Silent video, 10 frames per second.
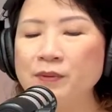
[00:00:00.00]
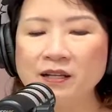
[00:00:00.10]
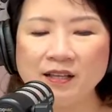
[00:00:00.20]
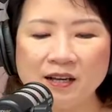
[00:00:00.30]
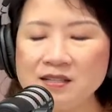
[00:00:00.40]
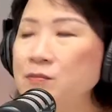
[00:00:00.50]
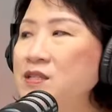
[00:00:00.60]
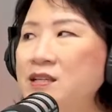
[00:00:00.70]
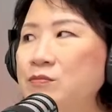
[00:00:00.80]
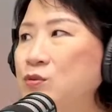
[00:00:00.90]
But there are some
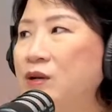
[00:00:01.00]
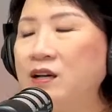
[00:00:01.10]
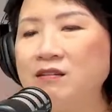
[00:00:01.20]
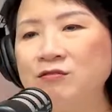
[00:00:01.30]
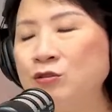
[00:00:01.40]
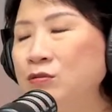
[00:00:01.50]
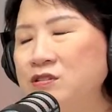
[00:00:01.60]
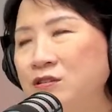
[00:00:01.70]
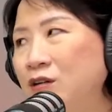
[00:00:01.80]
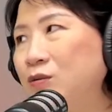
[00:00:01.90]
teams where no,
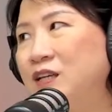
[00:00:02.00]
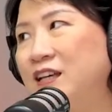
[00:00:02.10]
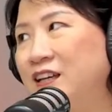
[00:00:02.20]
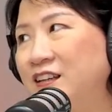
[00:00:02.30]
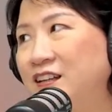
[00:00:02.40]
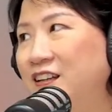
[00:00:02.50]
it's not okay.